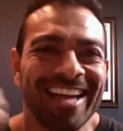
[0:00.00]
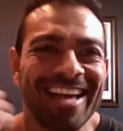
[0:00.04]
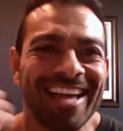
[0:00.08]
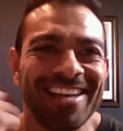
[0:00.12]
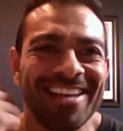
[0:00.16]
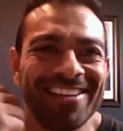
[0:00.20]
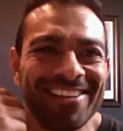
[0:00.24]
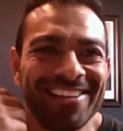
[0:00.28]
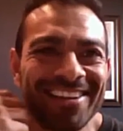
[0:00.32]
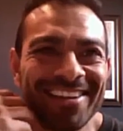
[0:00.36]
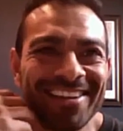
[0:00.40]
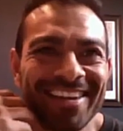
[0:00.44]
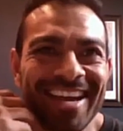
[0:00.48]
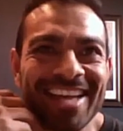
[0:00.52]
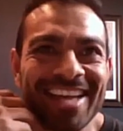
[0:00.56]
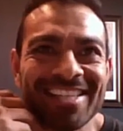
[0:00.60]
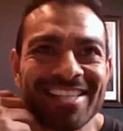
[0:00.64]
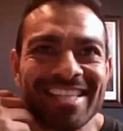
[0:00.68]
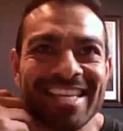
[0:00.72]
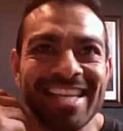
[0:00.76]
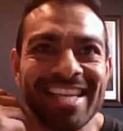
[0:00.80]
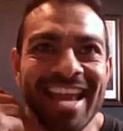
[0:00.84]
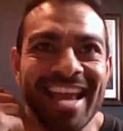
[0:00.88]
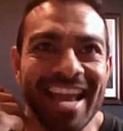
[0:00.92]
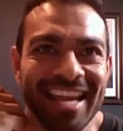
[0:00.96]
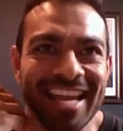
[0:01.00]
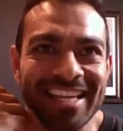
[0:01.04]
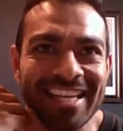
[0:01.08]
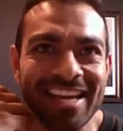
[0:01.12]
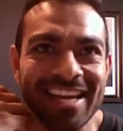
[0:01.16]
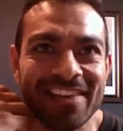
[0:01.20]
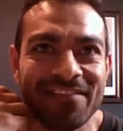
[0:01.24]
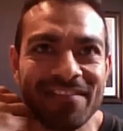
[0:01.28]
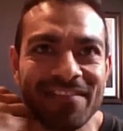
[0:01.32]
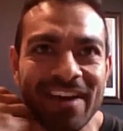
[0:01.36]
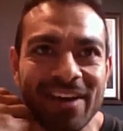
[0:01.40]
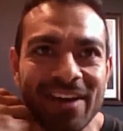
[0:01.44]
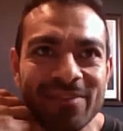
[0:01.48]
And as a
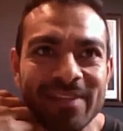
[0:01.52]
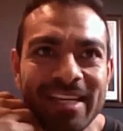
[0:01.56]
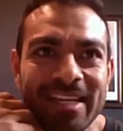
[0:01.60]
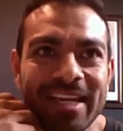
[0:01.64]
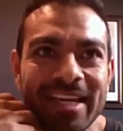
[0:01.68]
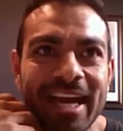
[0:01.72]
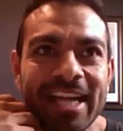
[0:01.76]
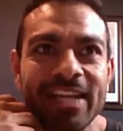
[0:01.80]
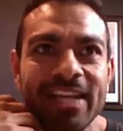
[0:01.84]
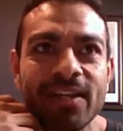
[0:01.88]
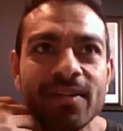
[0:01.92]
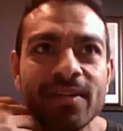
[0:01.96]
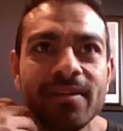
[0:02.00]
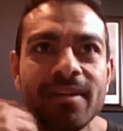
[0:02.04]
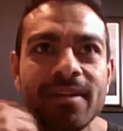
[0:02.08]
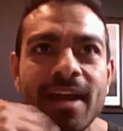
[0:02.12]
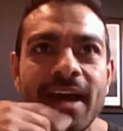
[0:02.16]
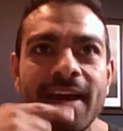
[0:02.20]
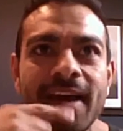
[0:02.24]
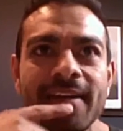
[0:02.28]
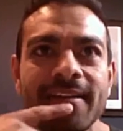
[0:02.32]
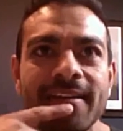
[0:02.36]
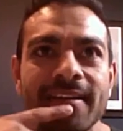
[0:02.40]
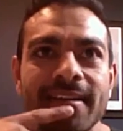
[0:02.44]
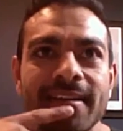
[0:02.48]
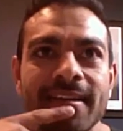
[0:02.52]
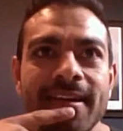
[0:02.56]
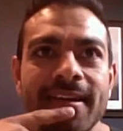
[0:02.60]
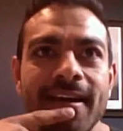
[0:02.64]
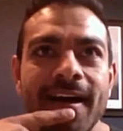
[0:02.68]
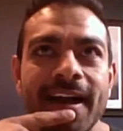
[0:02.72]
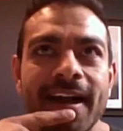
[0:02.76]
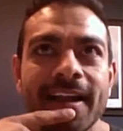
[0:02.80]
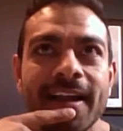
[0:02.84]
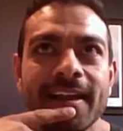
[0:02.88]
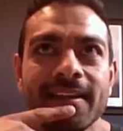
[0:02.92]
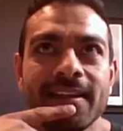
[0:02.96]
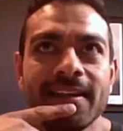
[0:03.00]
natty, I found that I could not
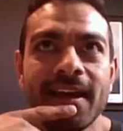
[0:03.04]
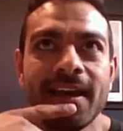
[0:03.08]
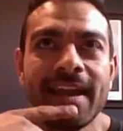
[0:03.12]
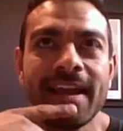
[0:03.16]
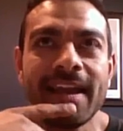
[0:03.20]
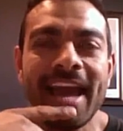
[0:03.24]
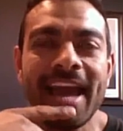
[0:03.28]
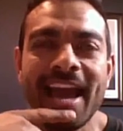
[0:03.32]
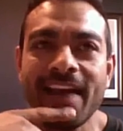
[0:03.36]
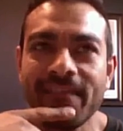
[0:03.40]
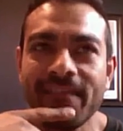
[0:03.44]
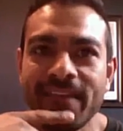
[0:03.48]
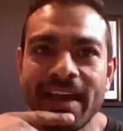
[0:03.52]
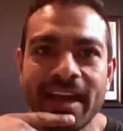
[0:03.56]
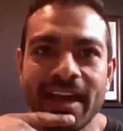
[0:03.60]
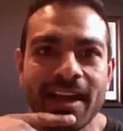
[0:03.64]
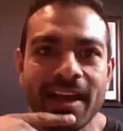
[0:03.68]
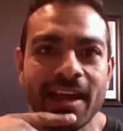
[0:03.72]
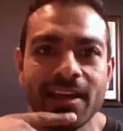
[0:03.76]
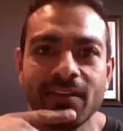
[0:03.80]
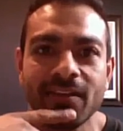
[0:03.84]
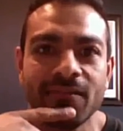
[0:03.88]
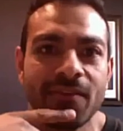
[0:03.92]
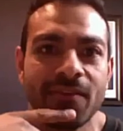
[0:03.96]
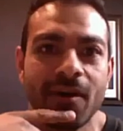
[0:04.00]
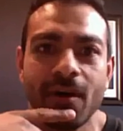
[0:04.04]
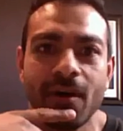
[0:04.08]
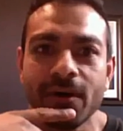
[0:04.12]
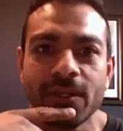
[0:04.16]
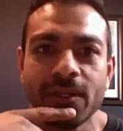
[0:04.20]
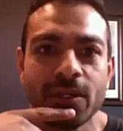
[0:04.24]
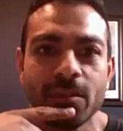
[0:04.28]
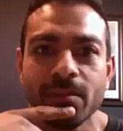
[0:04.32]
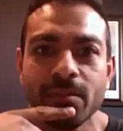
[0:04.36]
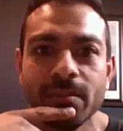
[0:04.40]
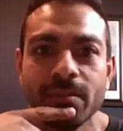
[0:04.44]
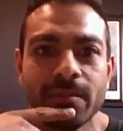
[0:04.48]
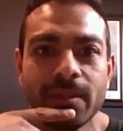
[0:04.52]
have that kind of
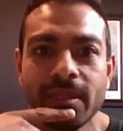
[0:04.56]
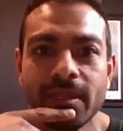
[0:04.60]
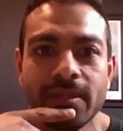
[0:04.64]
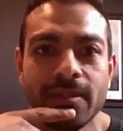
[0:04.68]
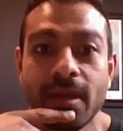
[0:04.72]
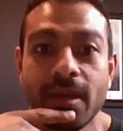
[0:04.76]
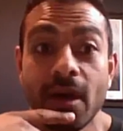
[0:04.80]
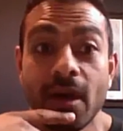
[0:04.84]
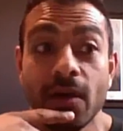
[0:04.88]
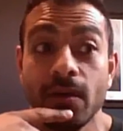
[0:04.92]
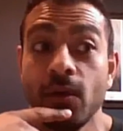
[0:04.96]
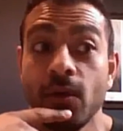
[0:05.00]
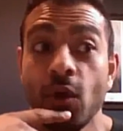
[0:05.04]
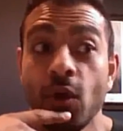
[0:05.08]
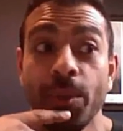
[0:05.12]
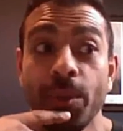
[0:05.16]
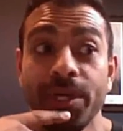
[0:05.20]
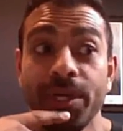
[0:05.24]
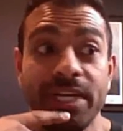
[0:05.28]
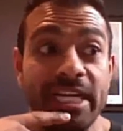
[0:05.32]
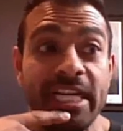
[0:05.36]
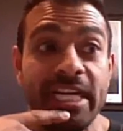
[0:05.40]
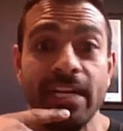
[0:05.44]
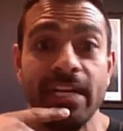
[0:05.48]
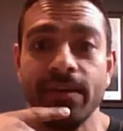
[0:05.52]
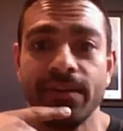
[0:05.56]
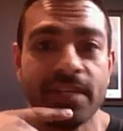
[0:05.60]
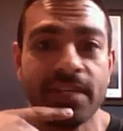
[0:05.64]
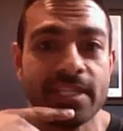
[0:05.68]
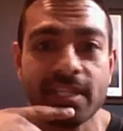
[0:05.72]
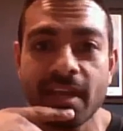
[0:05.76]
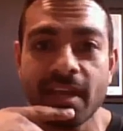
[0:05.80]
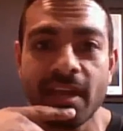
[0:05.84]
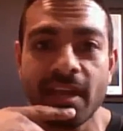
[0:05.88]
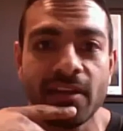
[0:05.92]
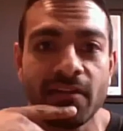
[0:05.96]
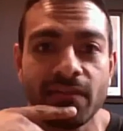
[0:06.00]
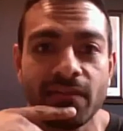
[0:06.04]
volume, nowhere near
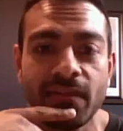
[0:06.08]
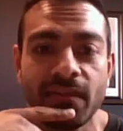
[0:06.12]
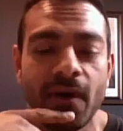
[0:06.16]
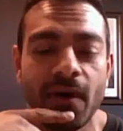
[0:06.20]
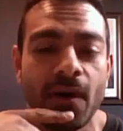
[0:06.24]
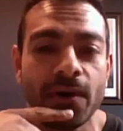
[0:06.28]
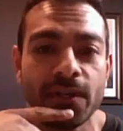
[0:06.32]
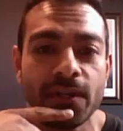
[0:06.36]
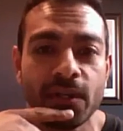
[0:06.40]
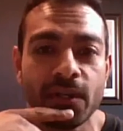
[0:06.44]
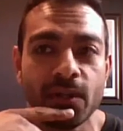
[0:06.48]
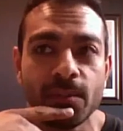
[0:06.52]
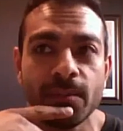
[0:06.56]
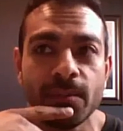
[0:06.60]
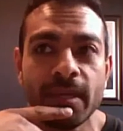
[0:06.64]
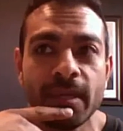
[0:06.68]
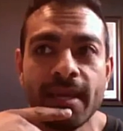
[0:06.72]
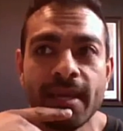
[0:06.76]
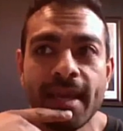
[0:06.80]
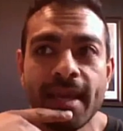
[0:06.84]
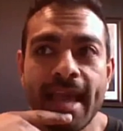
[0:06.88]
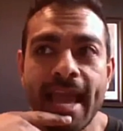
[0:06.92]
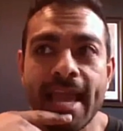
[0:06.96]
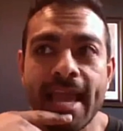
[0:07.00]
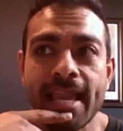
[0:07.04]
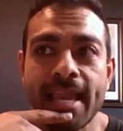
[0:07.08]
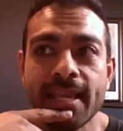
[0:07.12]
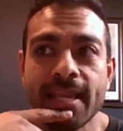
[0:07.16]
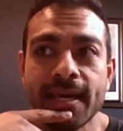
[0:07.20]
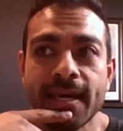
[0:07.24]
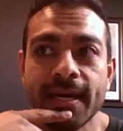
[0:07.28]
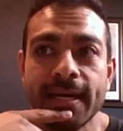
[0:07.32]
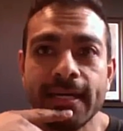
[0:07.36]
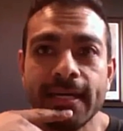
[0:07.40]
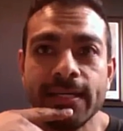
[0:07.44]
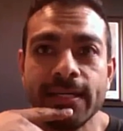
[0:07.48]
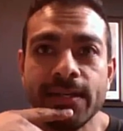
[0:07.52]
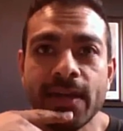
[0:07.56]
this kind of volume, and
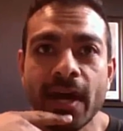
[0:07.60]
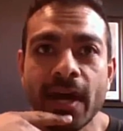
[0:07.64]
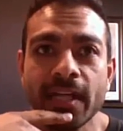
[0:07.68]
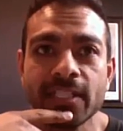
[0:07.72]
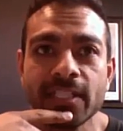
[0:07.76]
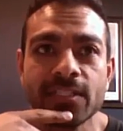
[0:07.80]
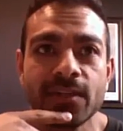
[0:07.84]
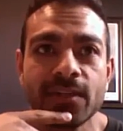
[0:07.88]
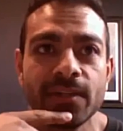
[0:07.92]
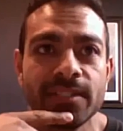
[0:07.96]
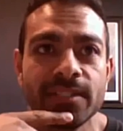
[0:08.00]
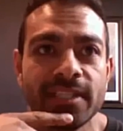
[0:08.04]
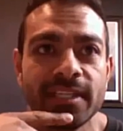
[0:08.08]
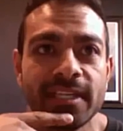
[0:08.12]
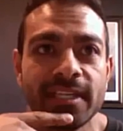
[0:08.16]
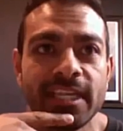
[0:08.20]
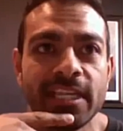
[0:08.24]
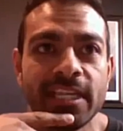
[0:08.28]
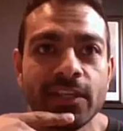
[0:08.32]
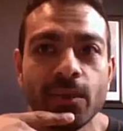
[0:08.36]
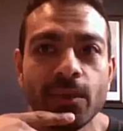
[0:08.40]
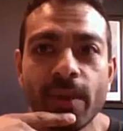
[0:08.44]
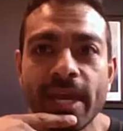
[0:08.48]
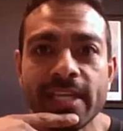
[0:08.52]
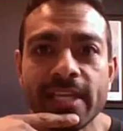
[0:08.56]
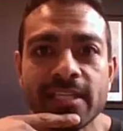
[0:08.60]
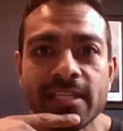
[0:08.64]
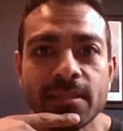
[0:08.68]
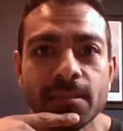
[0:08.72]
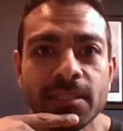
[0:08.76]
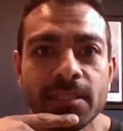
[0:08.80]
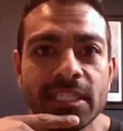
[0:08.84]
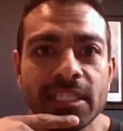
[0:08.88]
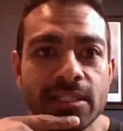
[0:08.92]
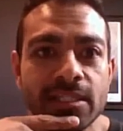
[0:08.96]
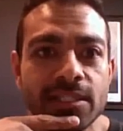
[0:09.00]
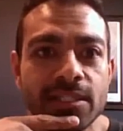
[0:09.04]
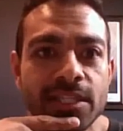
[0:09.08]
not start to eat away
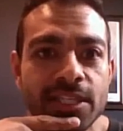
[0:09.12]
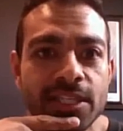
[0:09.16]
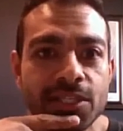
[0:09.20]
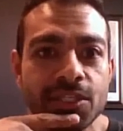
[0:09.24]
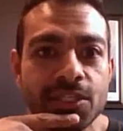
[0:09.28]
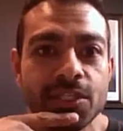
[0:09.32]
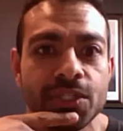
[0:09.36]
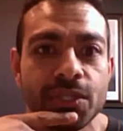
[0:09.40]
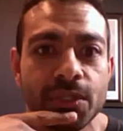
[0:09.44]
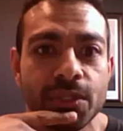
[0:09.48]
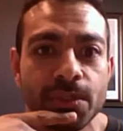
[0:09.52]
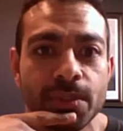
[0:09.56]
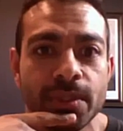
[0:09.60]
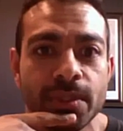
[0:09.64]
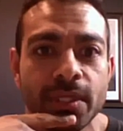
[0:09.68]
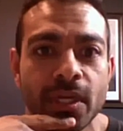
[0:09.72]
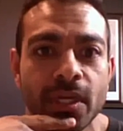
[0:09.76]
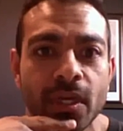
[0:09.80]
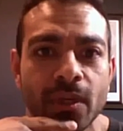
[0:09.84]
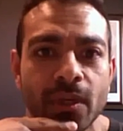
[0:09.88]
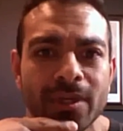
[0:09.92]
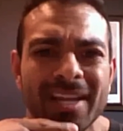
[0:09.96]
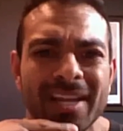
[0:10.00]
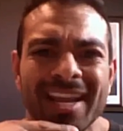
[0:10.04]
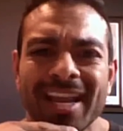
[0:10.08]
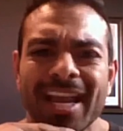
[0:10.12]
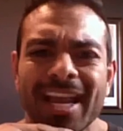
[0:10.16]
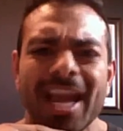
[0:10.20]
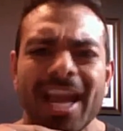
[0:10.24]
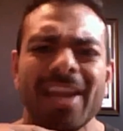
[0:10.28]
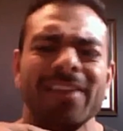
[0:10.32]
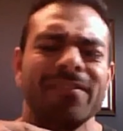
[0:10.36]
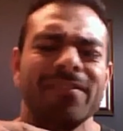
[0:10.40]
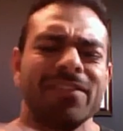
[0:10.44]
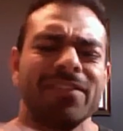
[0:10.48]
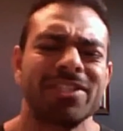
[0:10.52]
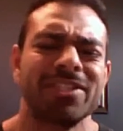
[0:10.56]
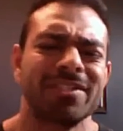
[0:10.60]
some lean tissue, you know,
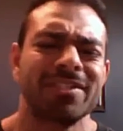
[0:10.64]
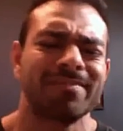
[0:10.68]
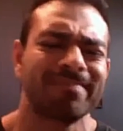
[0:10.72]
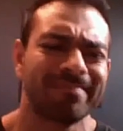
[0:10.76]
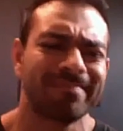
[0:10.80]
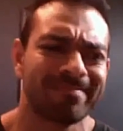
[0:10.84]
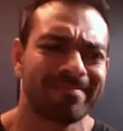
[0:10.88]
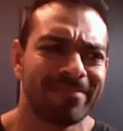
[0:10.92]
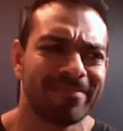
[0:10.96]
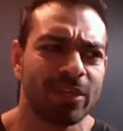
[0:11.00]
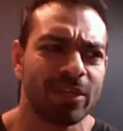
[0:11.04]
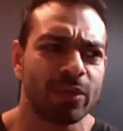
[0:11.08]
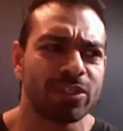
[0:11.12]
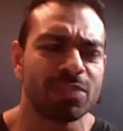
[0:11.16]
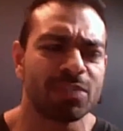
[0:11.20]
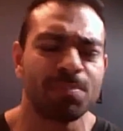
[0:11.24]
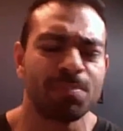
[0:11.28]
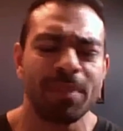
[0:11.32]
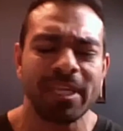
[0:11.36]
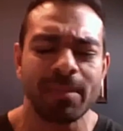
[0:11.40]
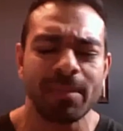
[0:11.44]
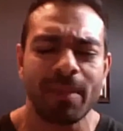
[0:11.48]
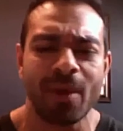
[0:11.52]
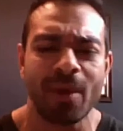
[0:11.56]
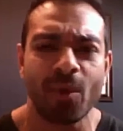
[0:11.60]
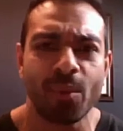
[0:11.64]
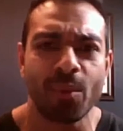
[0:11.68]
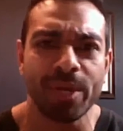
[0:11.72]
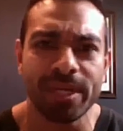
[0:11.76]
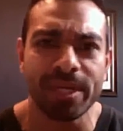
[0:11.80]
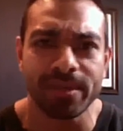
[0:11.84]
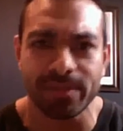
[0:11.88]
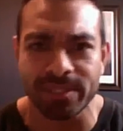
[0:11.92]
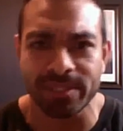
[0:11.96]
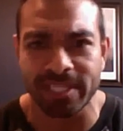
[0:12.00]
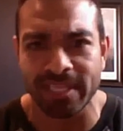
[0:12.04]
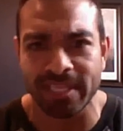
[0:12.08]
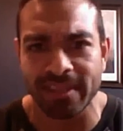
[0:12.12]
kind of just, you know, spinning my
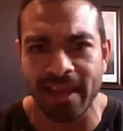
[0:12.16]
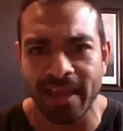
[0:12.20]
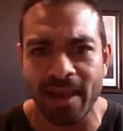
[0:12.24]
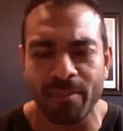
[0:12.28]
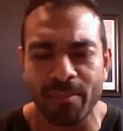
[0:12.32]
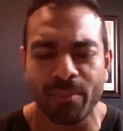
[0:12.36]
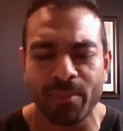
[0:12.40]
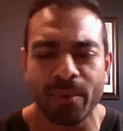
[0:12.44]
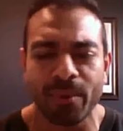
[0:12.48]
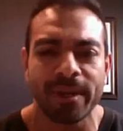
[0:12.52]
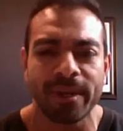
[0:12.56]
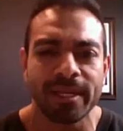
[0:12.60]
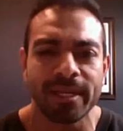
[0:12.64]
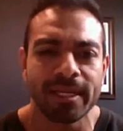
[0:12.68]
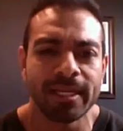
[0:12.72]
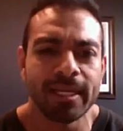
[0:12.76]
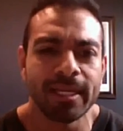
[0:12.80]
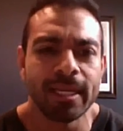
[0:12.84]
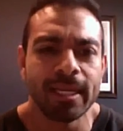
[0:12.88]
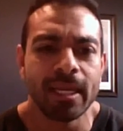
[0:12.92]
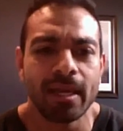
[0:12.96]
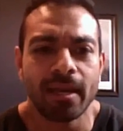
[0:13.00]
wheels at that point.